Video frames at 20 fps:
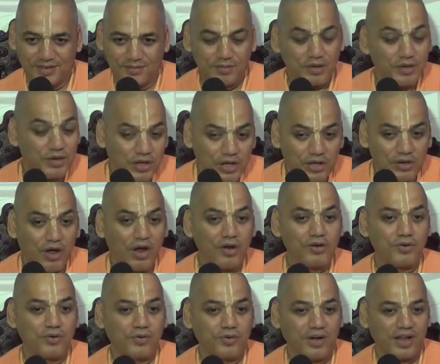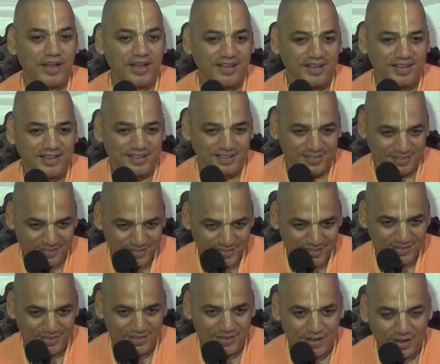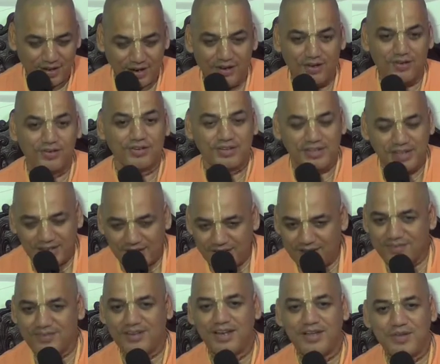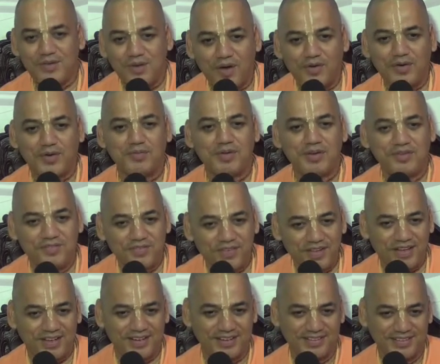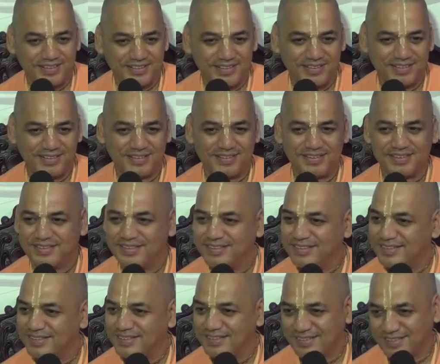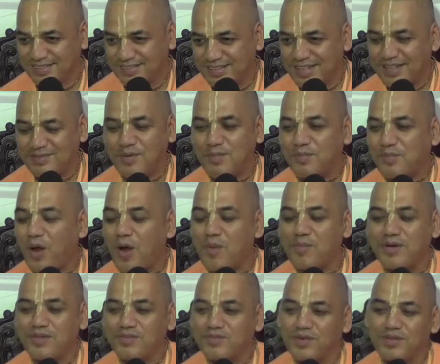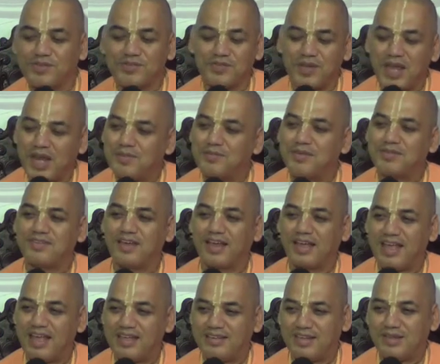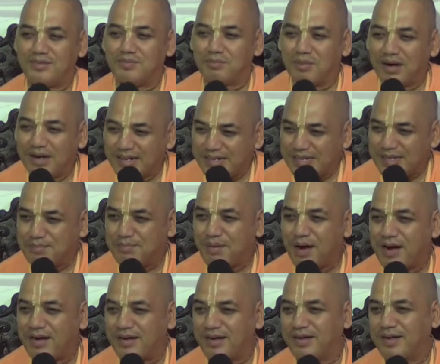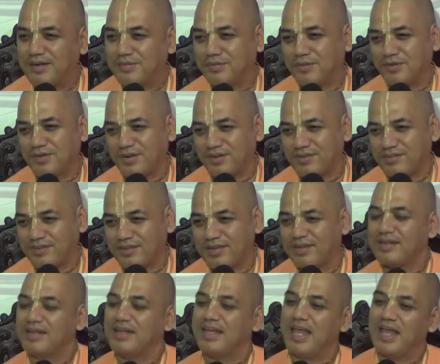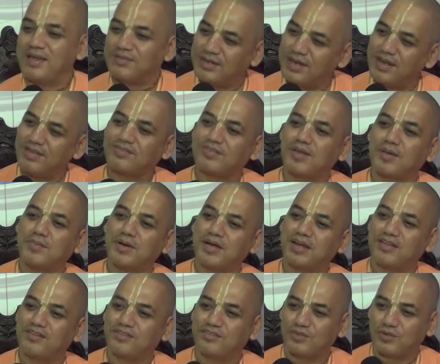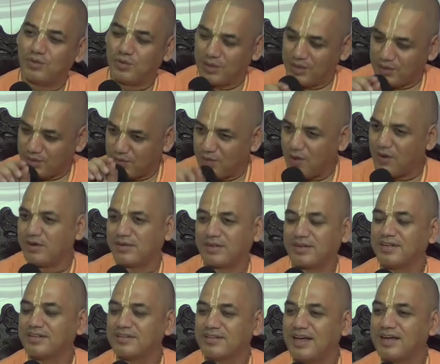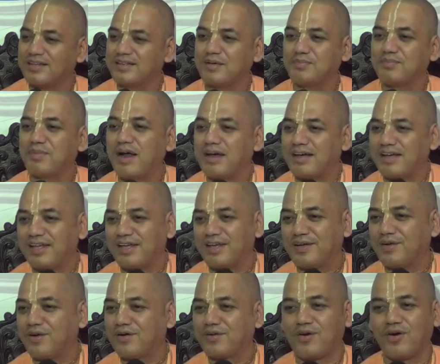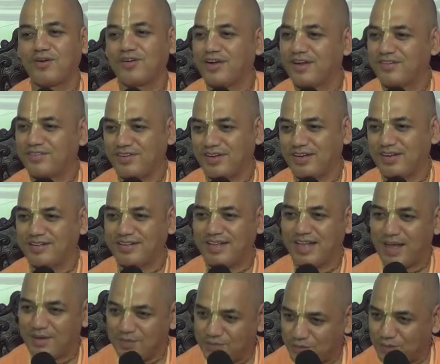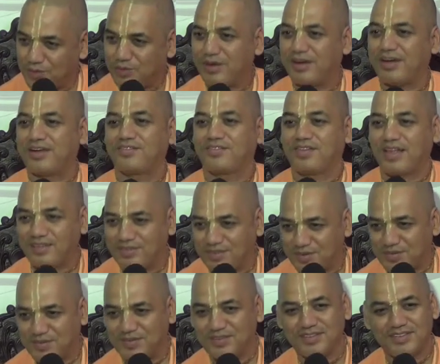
But you cannot do today. Continuously, you have to be in fear. Therefore, Prabhupada was very much against multi party democracy. Even if somebody is doing good, the other party cannot congratulate, they have to criticize him.